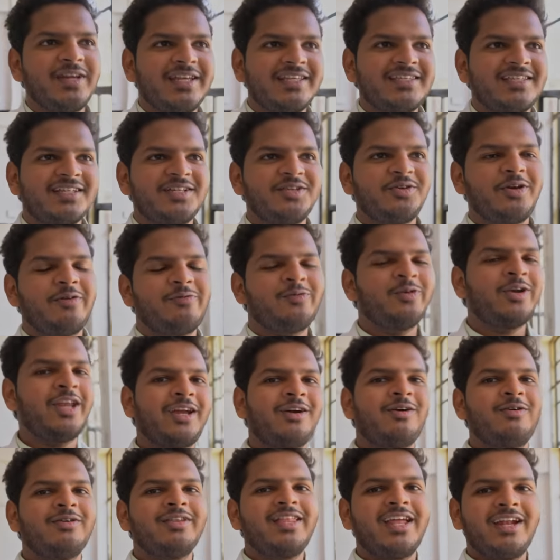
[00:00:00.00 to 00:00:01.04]
ECG, you have to
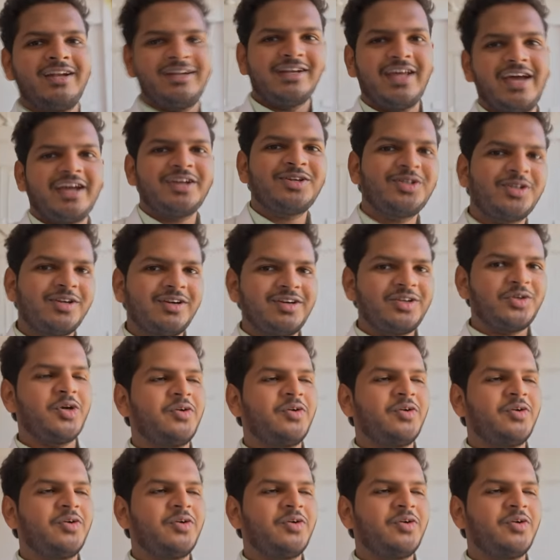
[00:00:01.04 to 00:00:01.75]
take out the entire shirt.